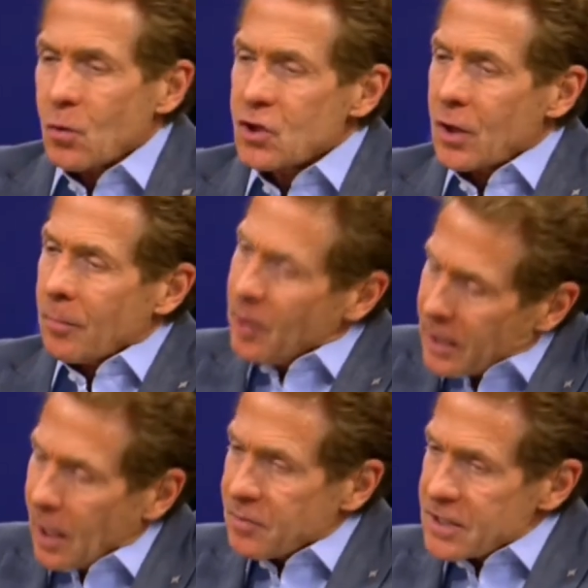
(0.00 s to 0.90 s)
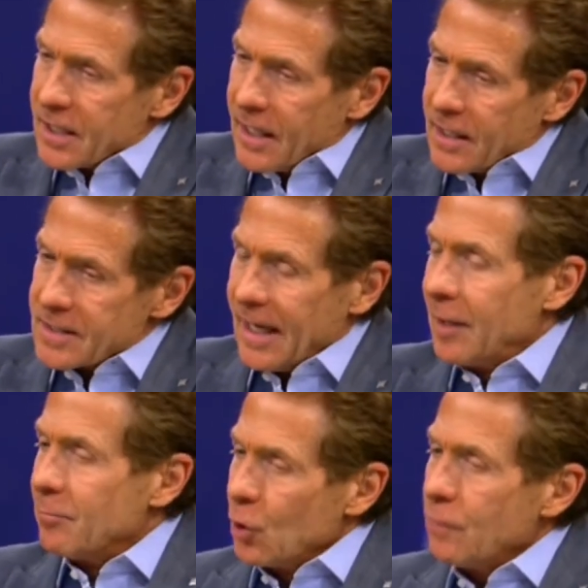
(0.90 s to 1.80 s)
was going to pick up stakes
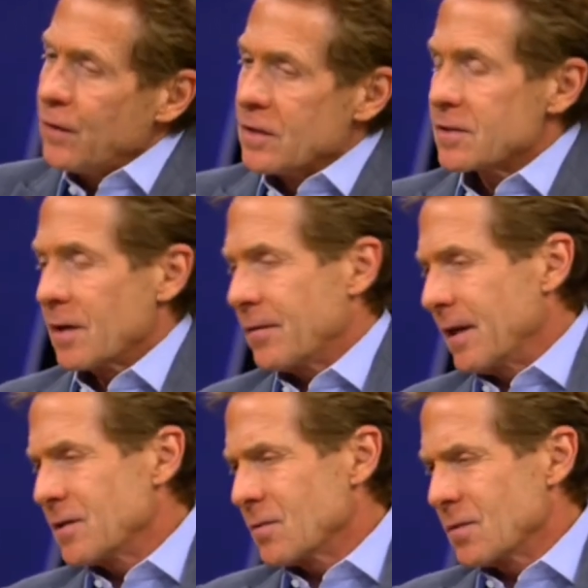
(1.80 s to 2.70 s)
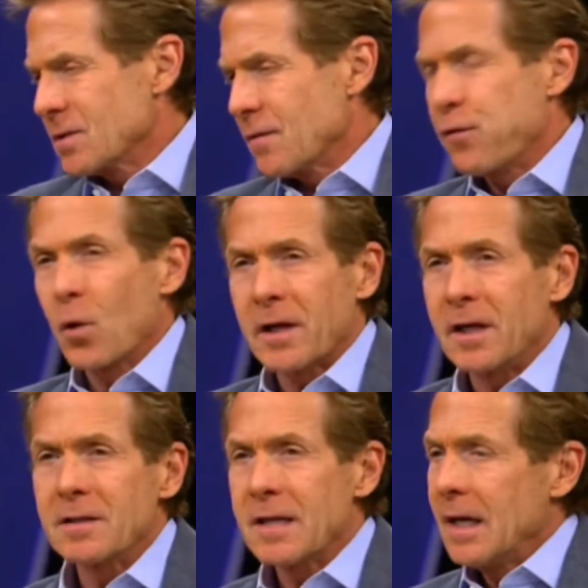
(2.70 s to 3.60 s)
and move his, I think he's four, four
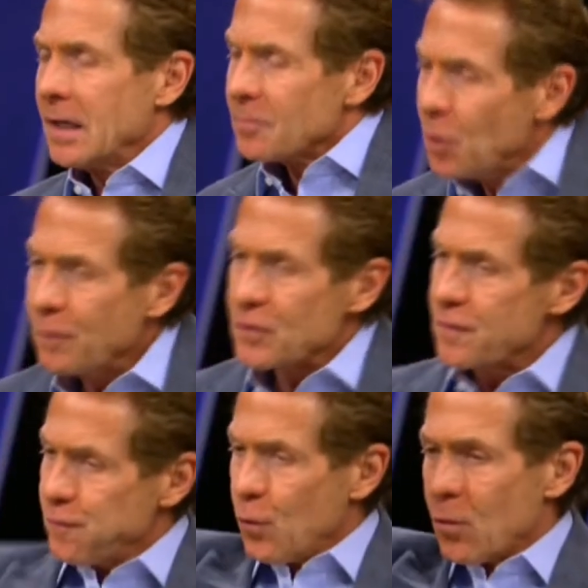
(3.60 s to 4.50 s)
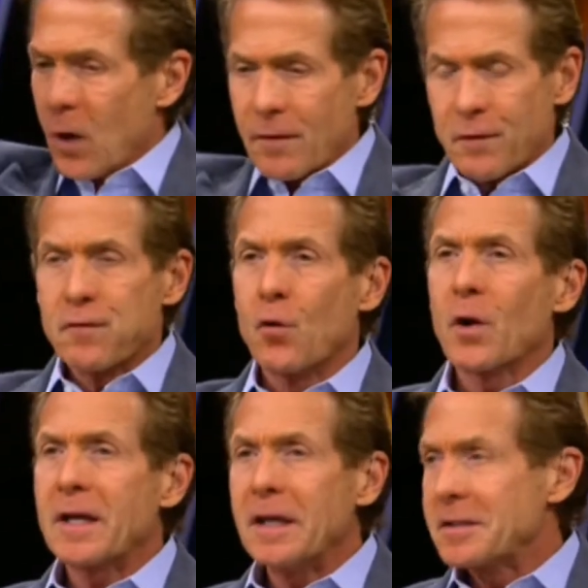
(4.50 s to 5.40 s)
kids, yeah. move his four, wife and
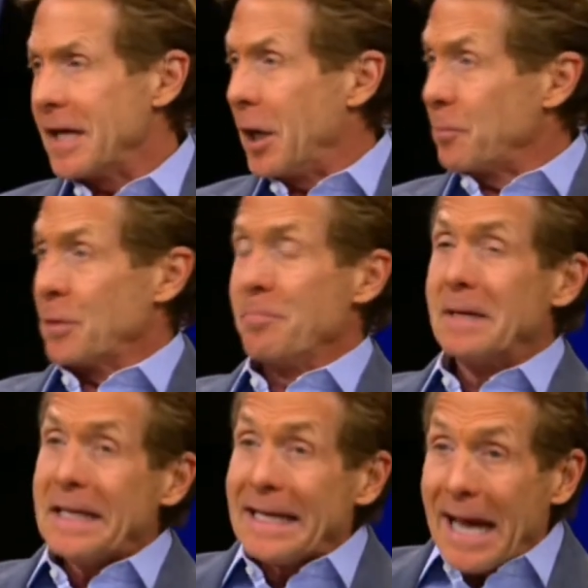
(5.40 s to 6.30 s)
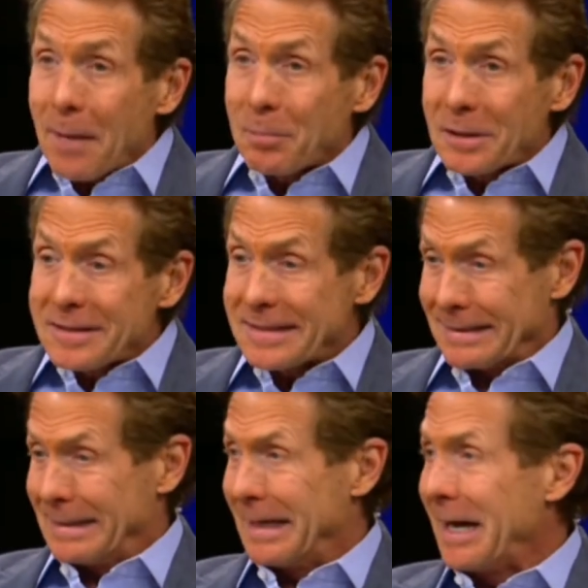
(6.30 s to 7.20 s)
four kids up to
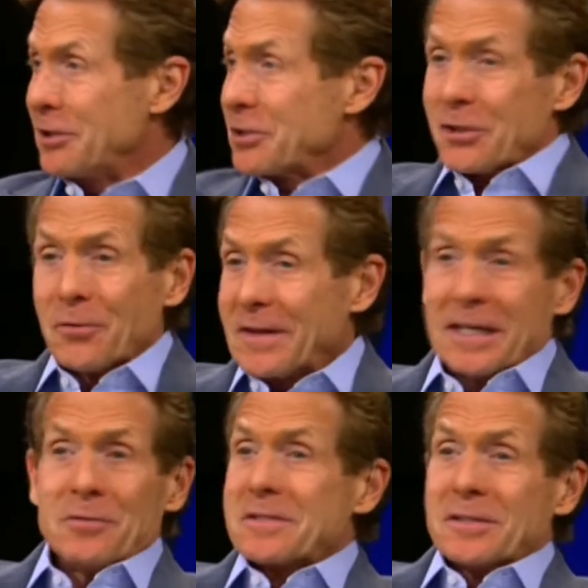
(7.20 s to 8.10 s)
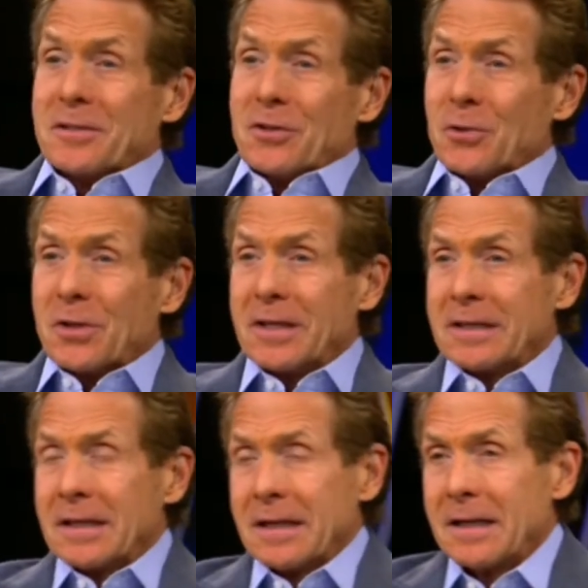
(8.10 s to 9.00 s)
Minneapolis. I just don't think he was going to do it.
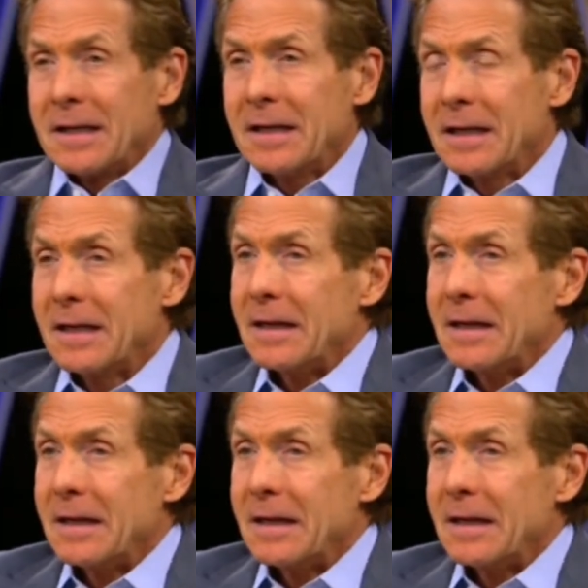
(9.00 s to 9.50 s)
Denver?